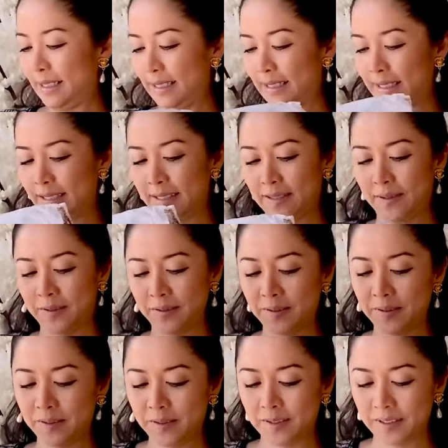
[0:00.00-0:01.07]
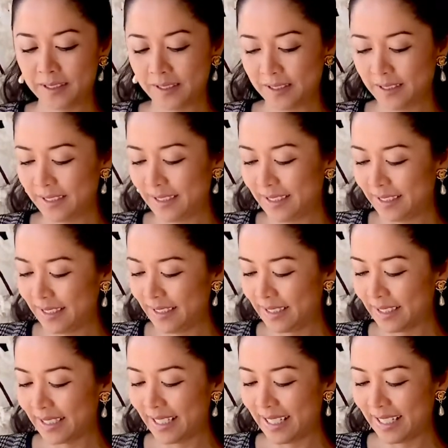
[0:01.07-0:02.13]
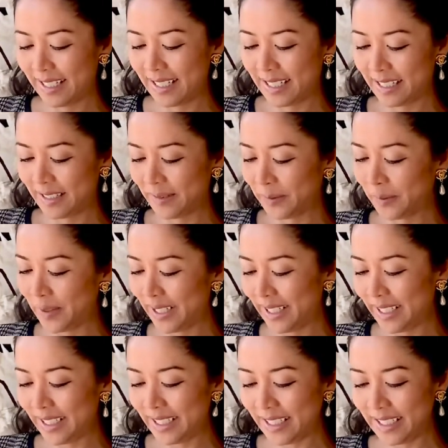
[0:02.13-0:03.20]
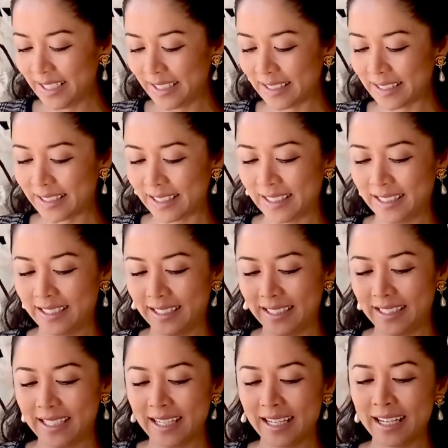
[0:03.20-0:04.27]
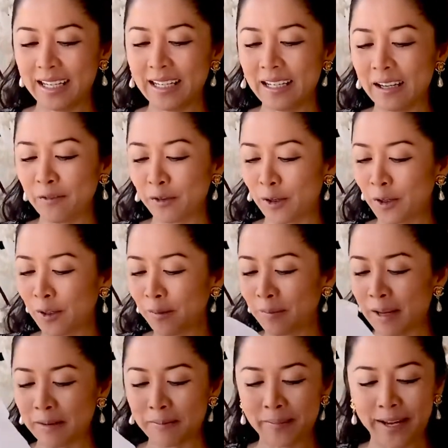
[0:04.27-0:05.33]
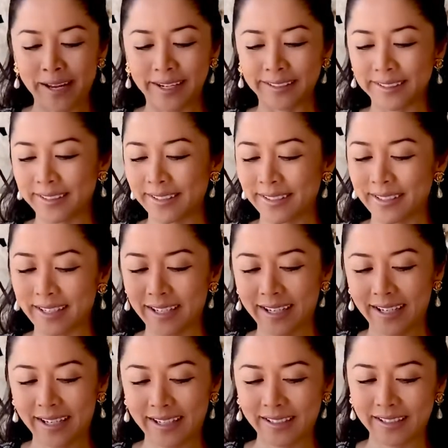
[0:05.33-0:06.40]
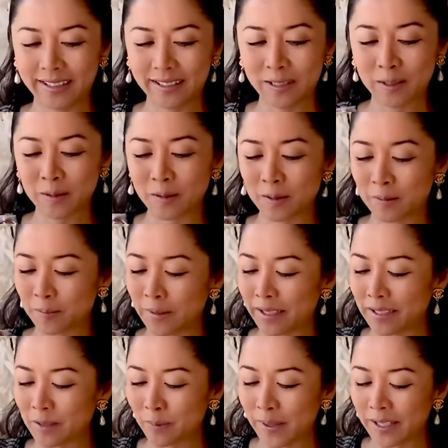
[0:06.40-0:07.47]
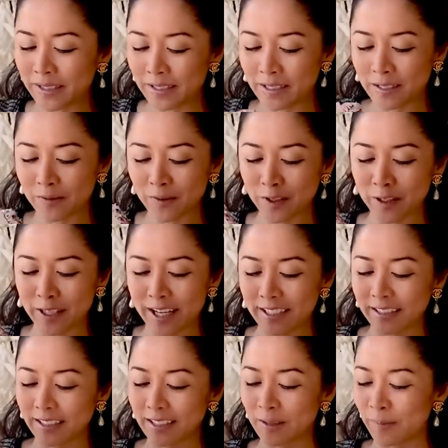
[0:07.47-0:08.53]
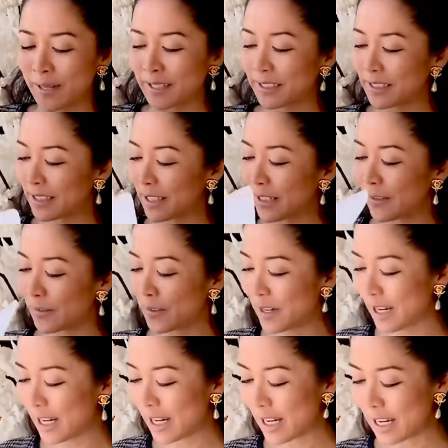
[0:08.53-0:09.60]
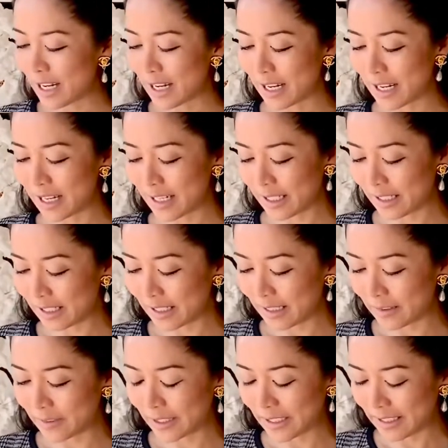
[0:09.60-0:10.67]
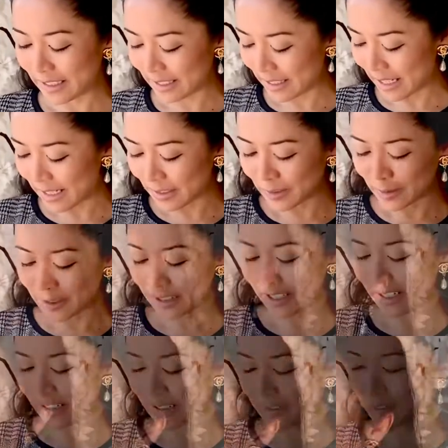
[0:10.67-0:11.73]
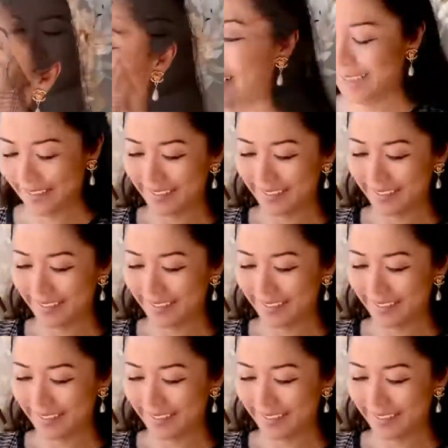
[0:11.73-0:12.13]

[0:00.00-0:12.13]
So cannot wait. I love all my bags, expensive or not expensive. I really take good care of them.